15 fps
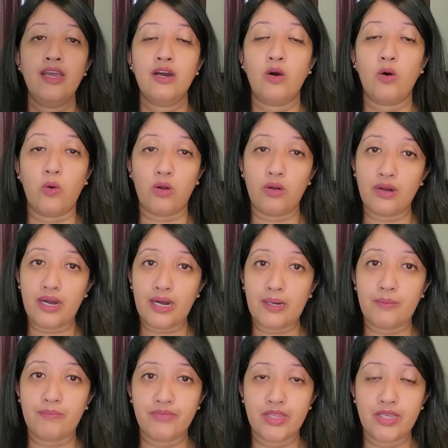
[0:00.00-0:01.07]
or
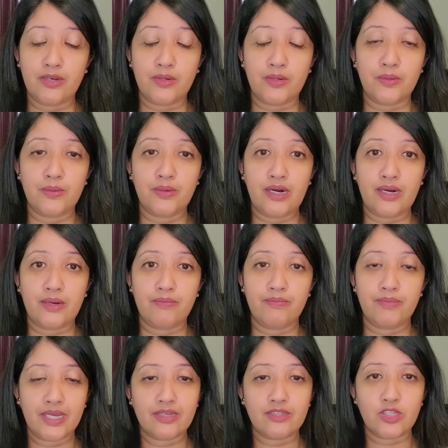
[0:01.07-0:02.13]
um, you know um,
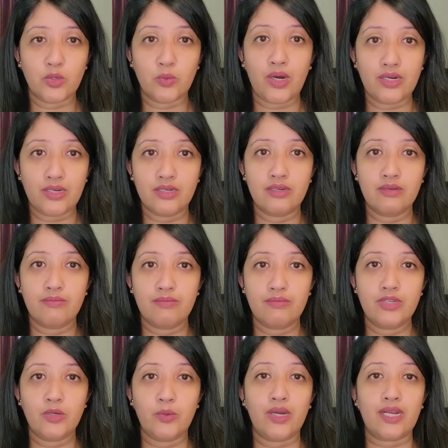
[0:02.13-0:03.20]
because you want to
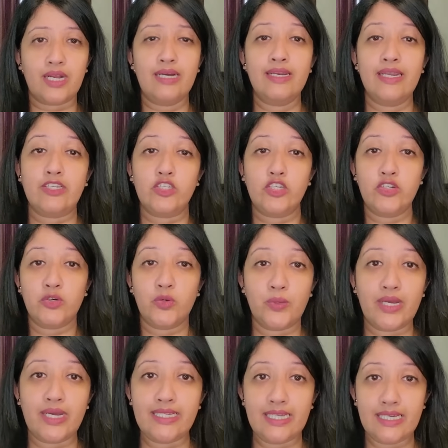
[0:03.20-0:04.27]
you want to connect your own
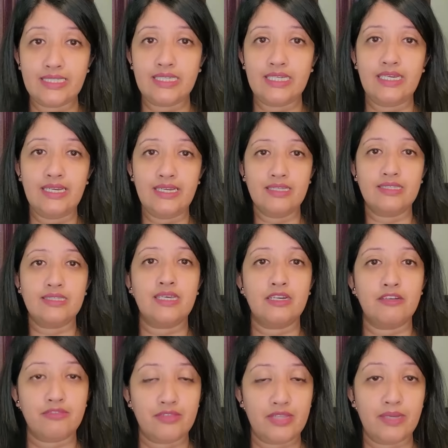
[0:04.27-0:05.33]
identity instead
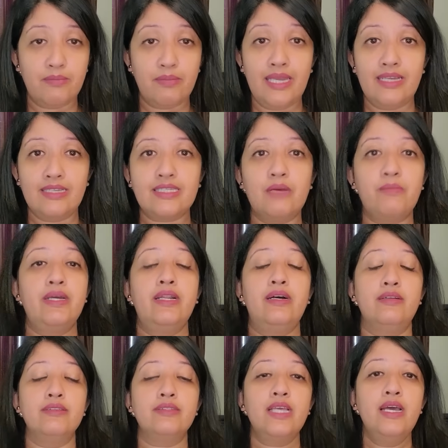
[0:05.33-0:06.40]
of like being someone
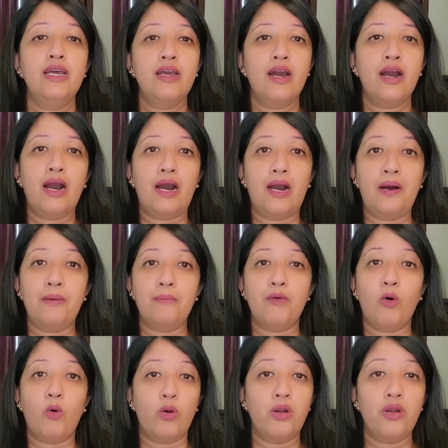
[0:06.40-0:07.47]
else um,
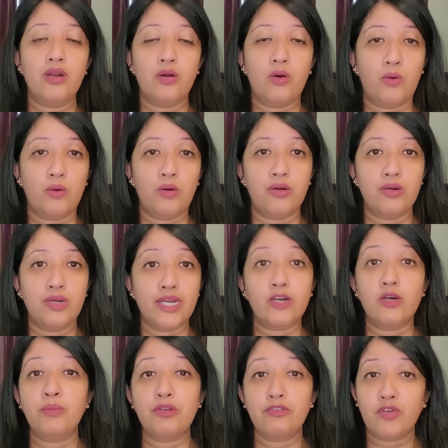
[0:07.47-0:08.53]
or or it
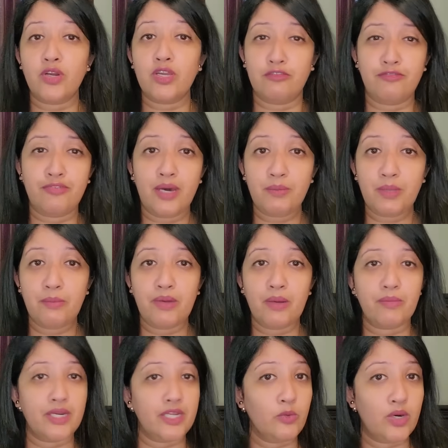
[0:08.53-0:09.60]
could be for your family
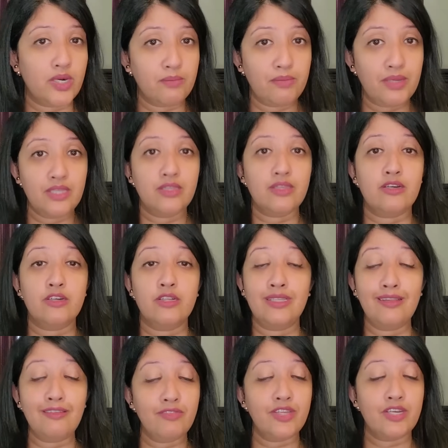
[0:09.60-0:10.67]
member. You want to be there,
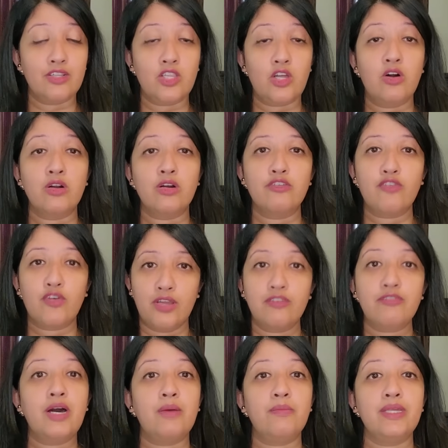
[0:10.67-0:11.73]
live there longer for your
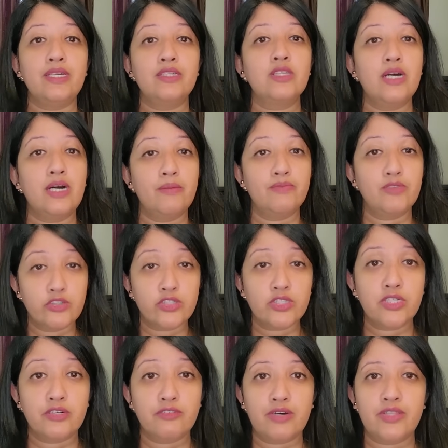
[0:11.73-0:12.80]
family um, to
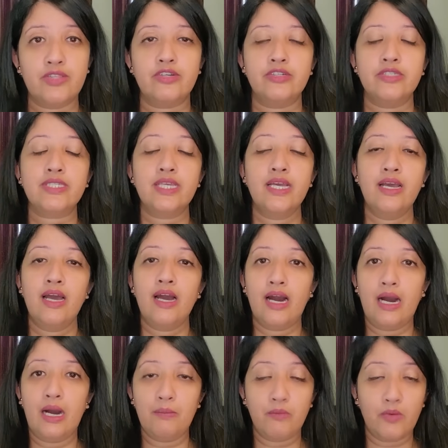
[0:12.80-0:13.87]
serve others.
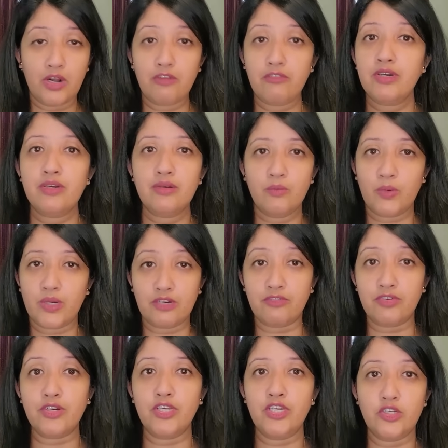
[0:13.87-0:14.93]
Um, whatever
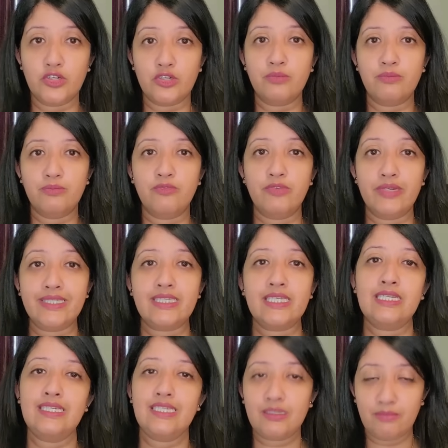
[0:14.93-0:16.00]
whatever your
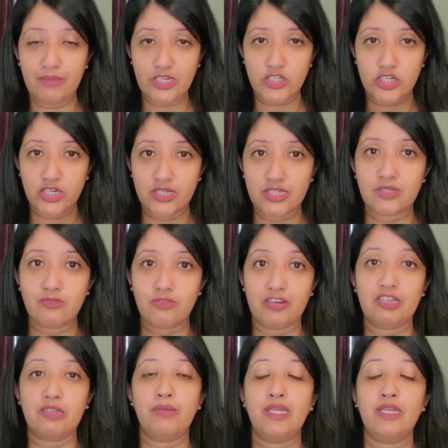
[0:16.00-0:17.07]
reason is, make sure it's
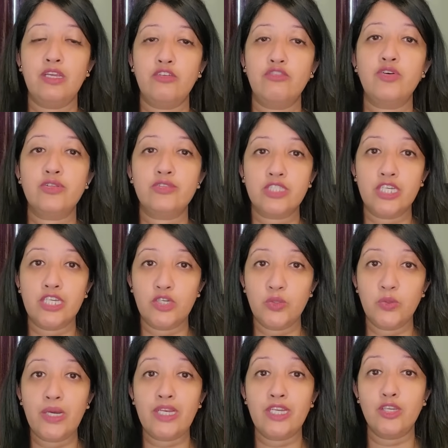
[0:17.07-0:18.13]
very meaningful to
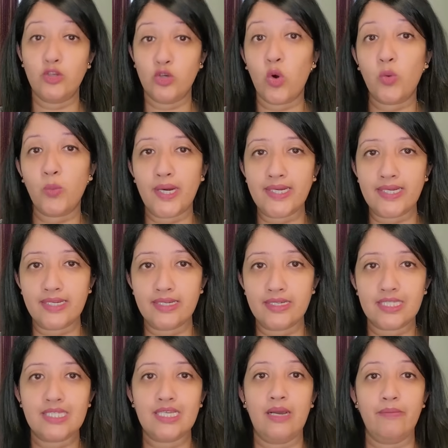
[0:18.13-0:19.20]
you and you know what it
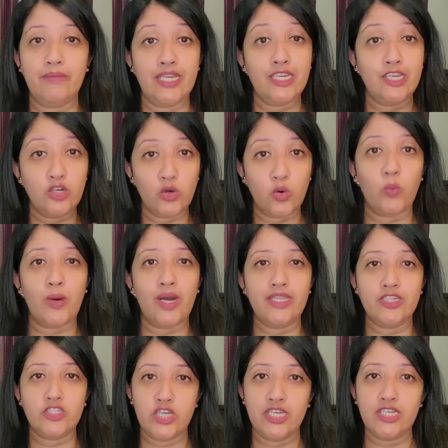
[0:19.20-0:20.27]
is um, and you know why
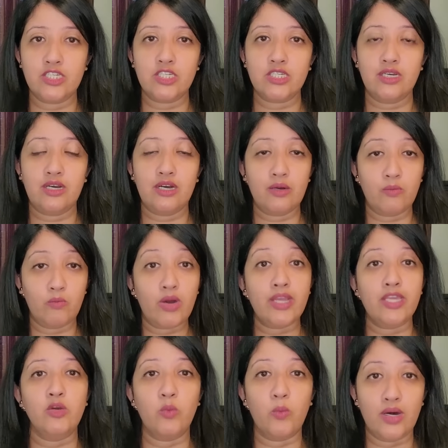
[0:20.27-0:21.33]
the change, uh, why
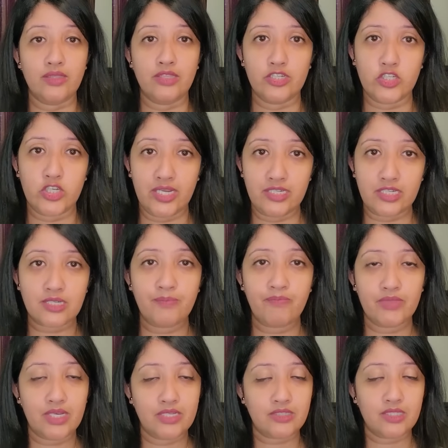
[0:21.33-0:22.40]
you want the change.
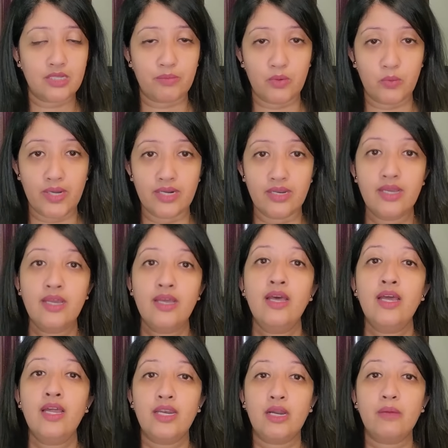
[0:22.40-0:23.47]
That's number one.
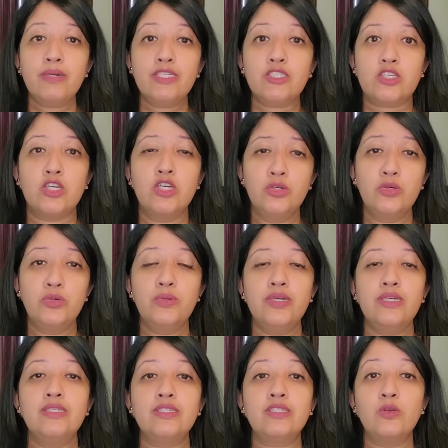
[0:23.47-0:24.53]
Number two
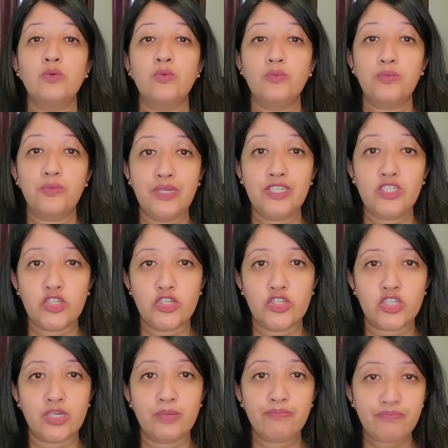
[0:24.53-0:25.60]
is
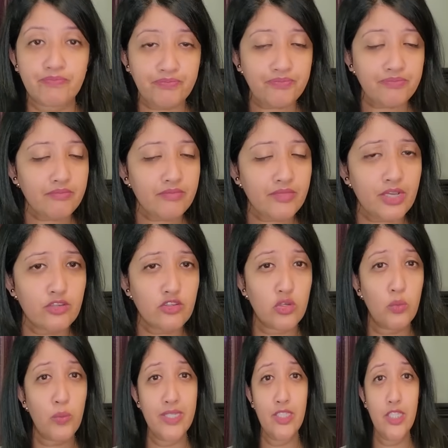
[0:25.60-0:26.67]
research. So
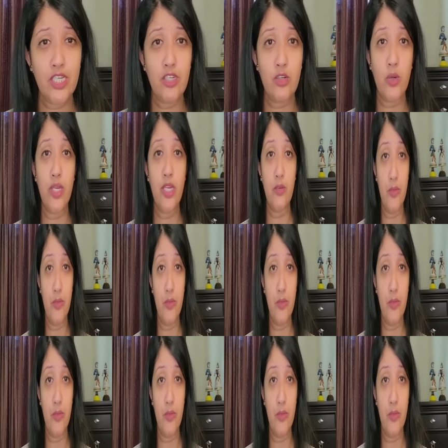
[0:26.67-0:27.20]
once you know your